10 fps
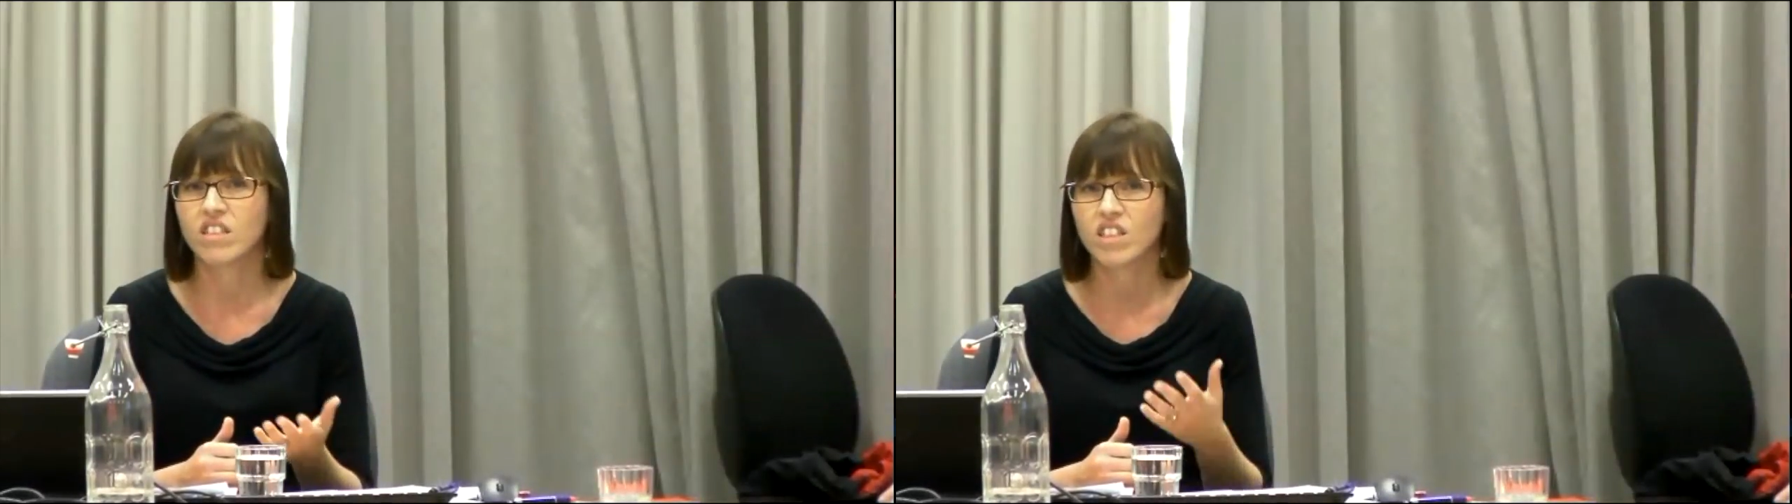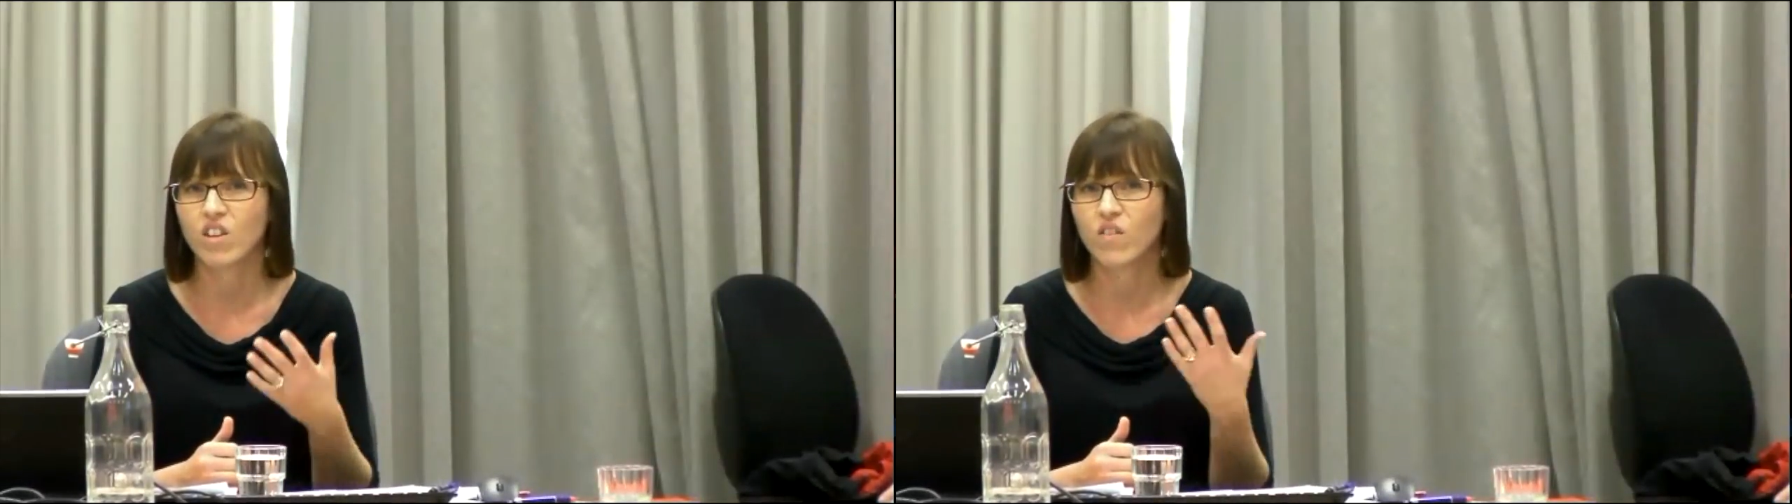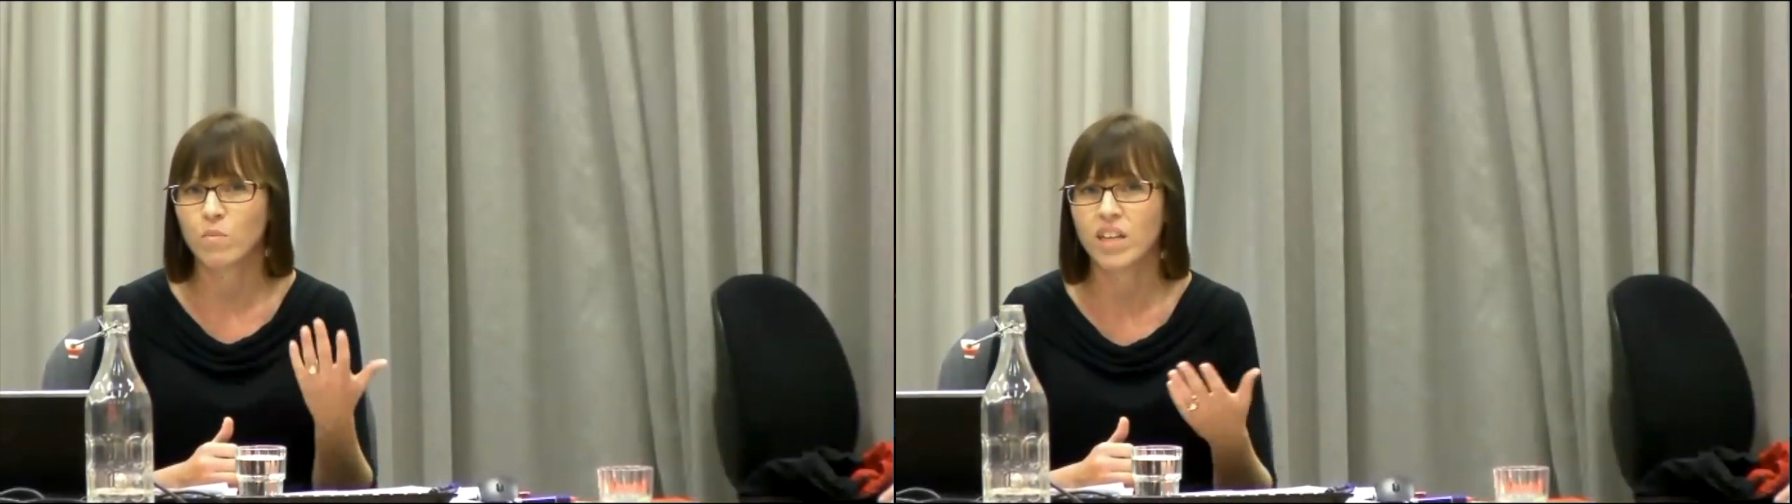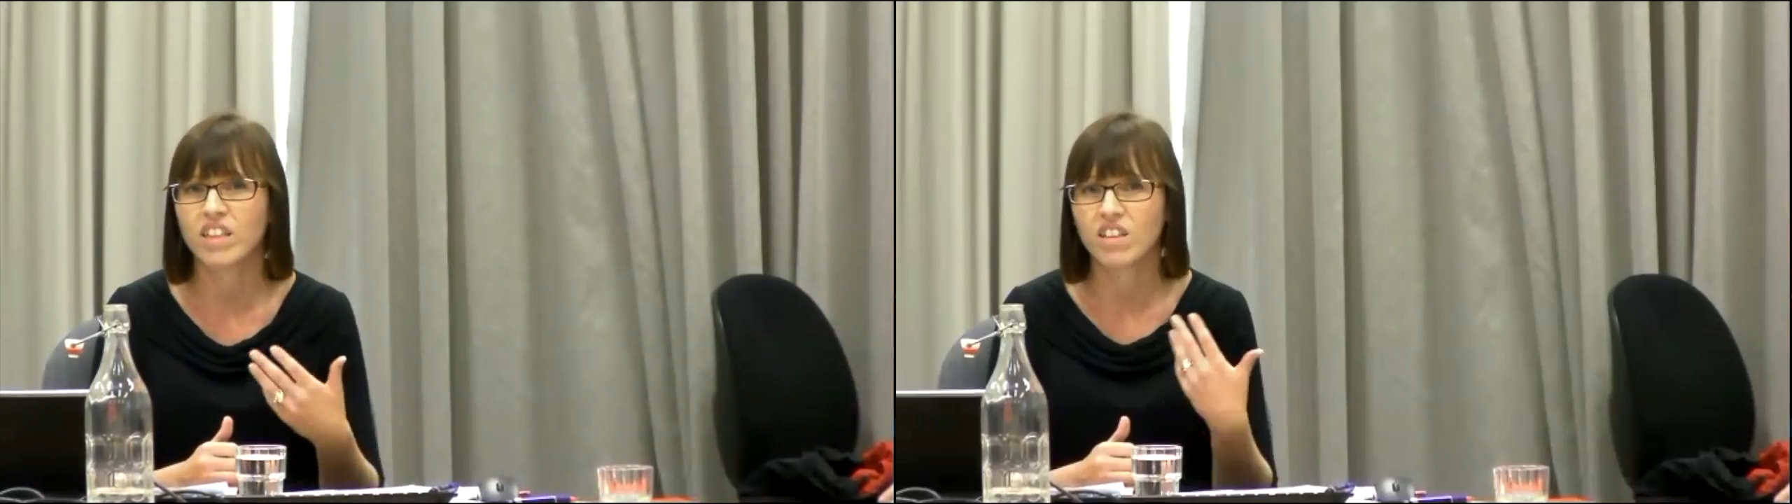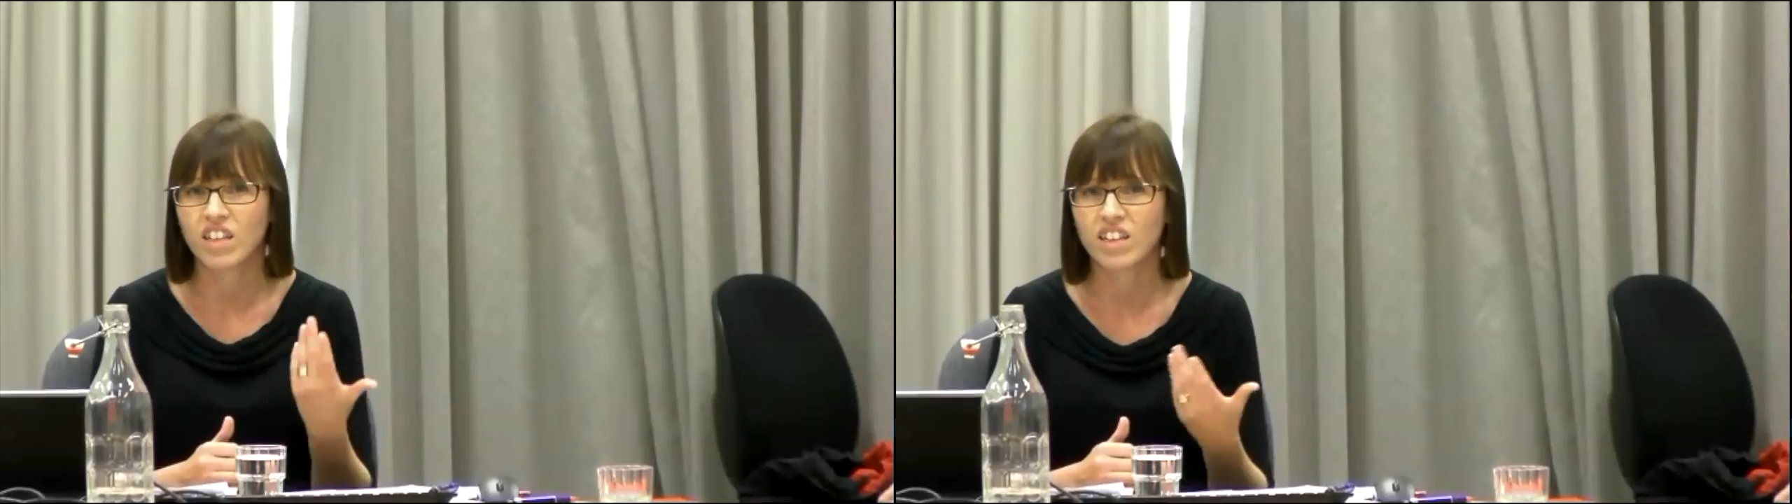And so for
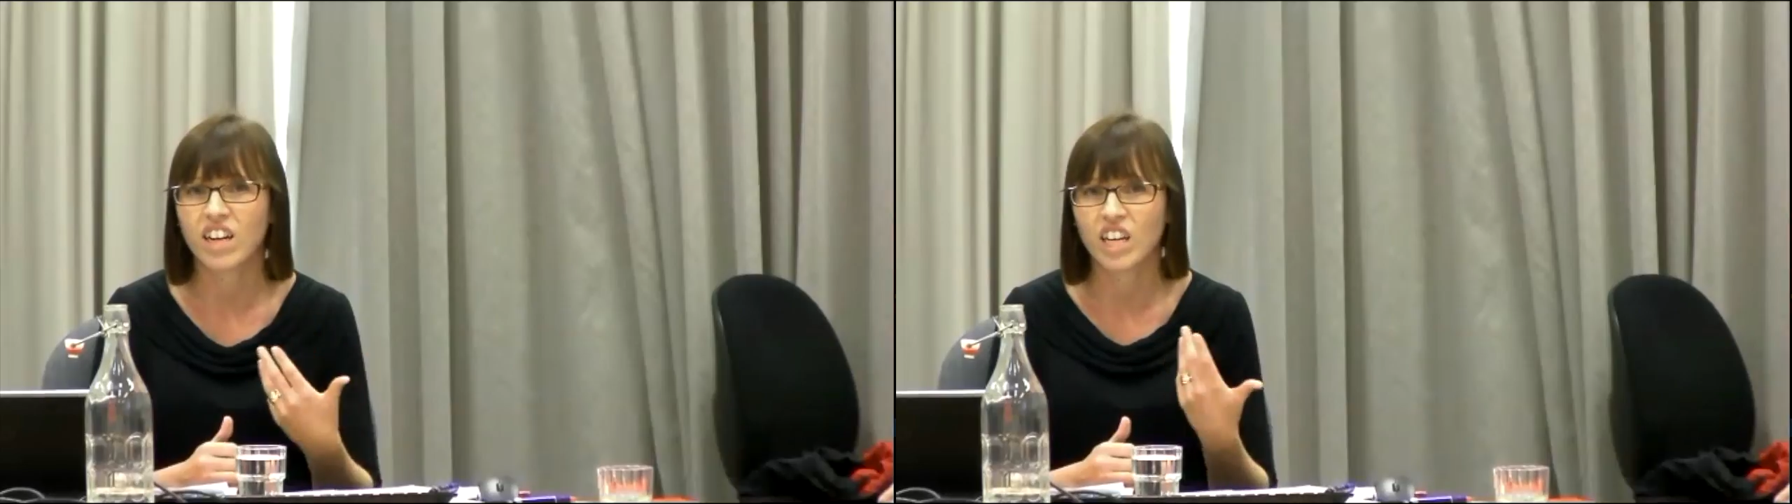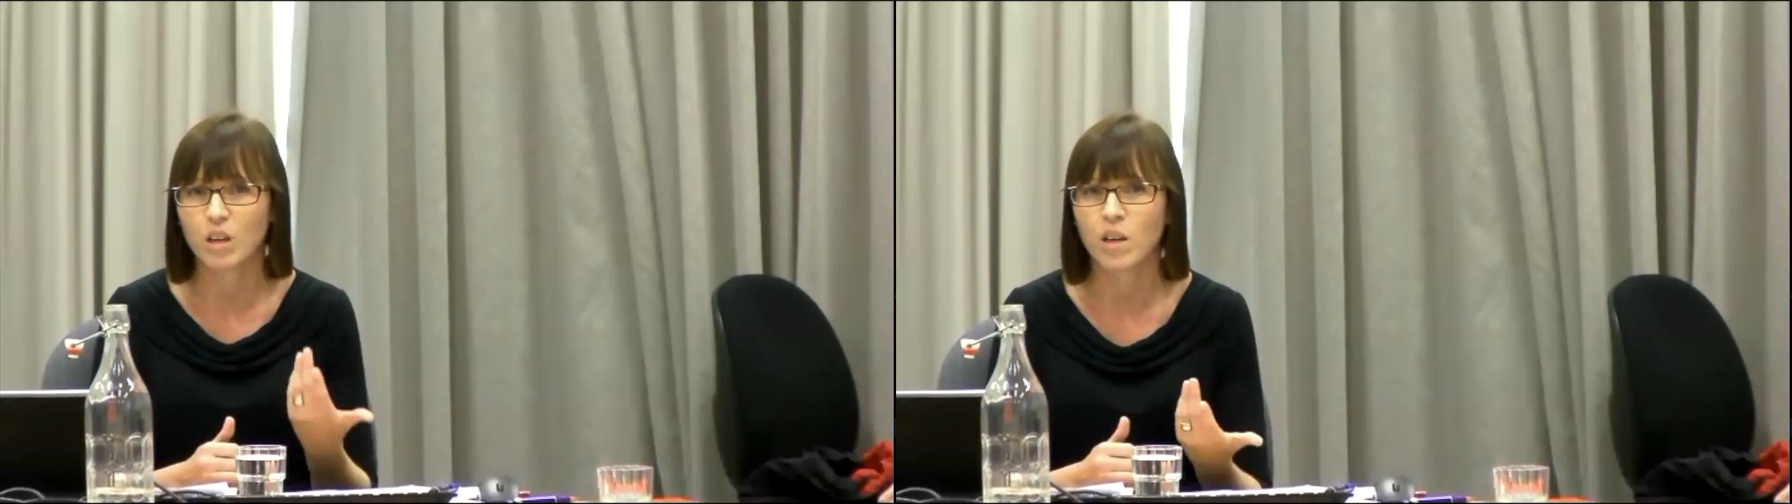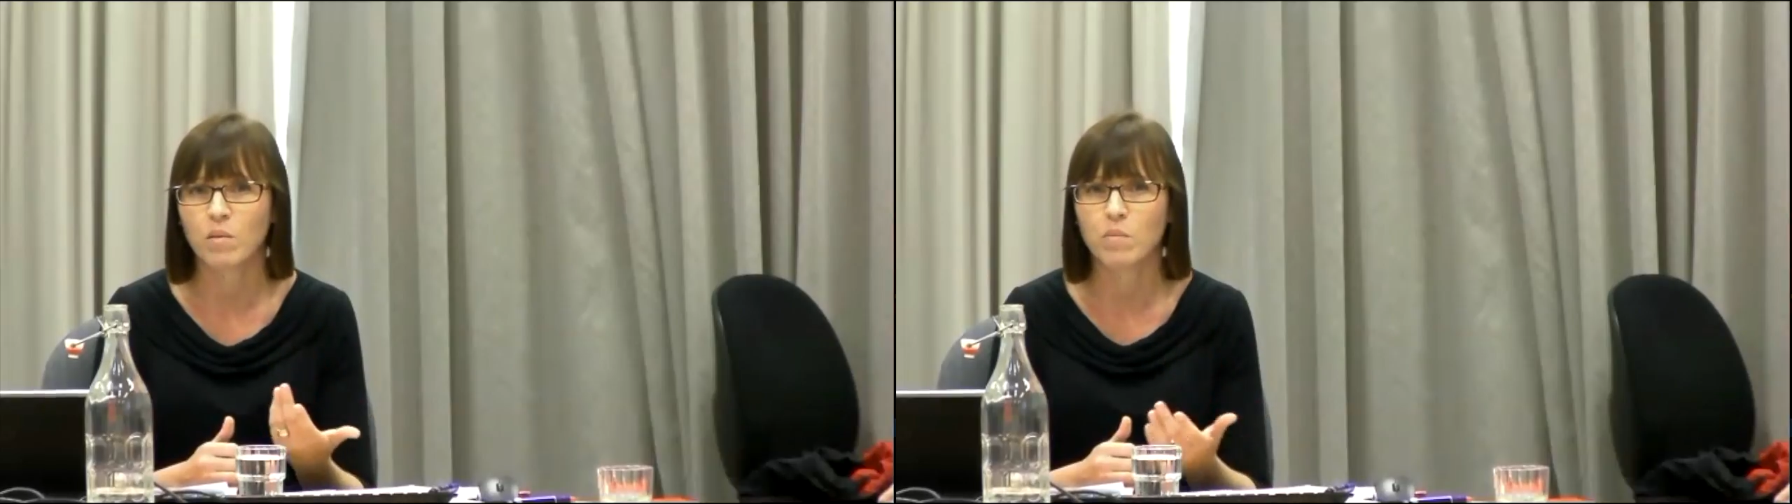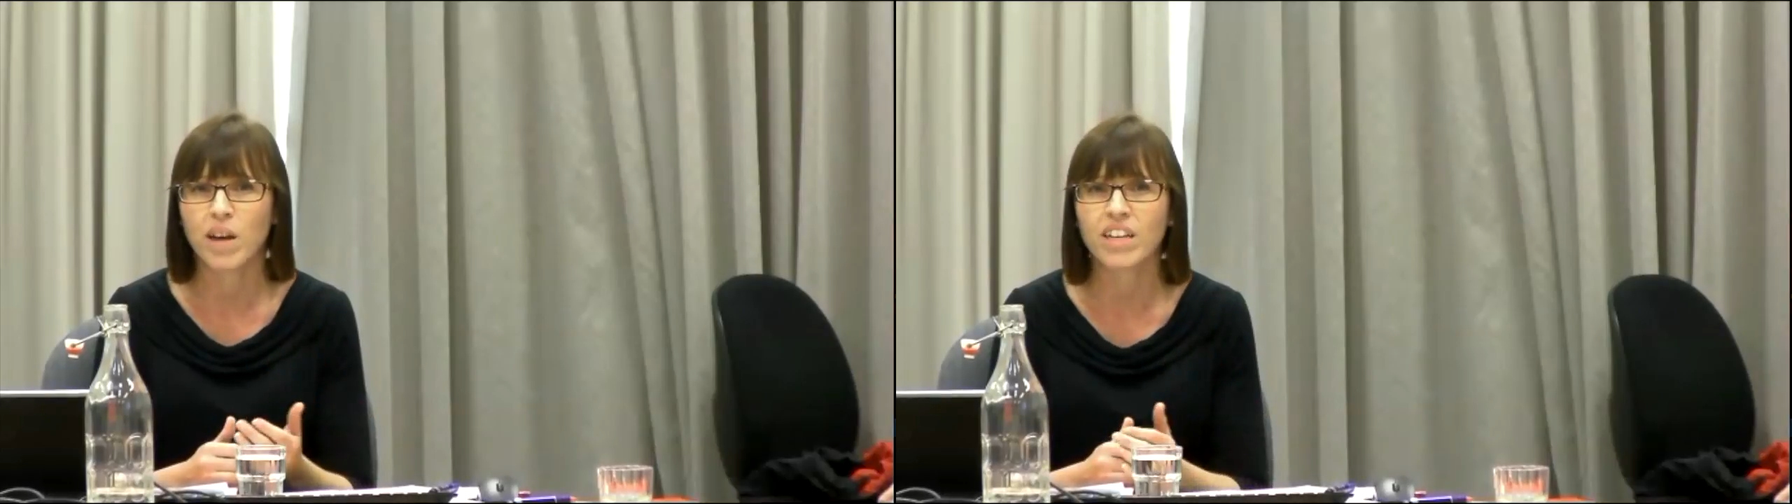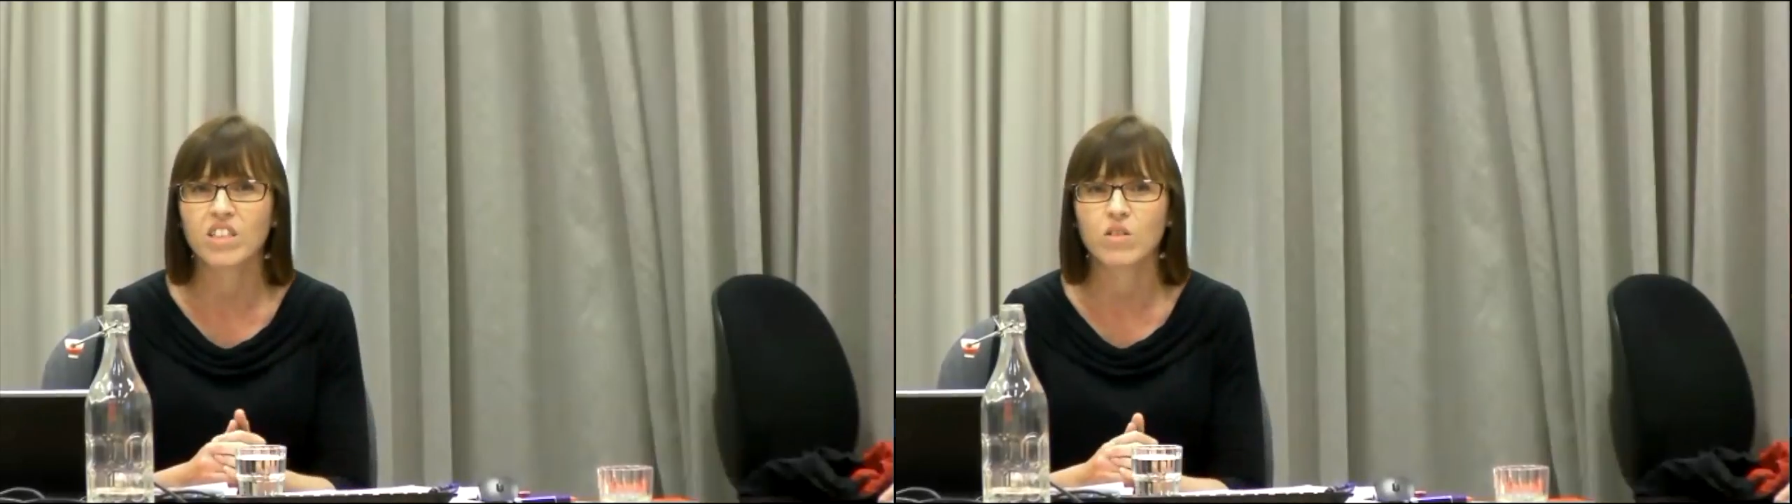me, the thing that I keep coming
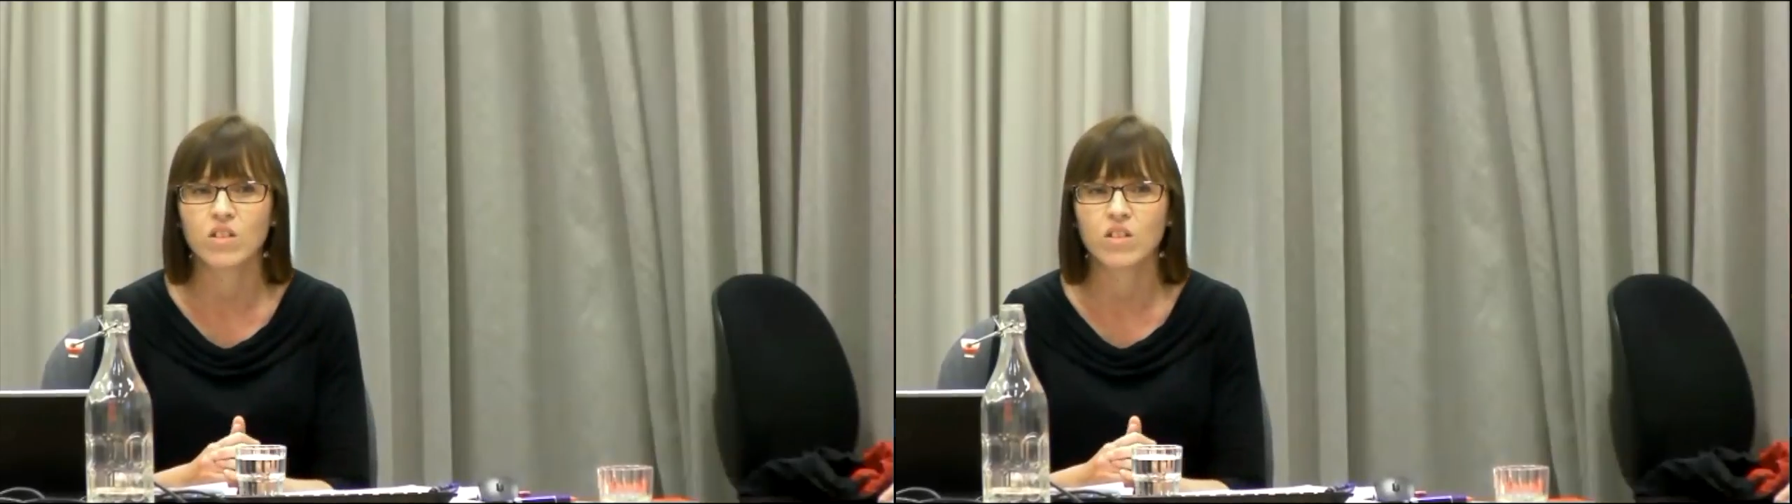back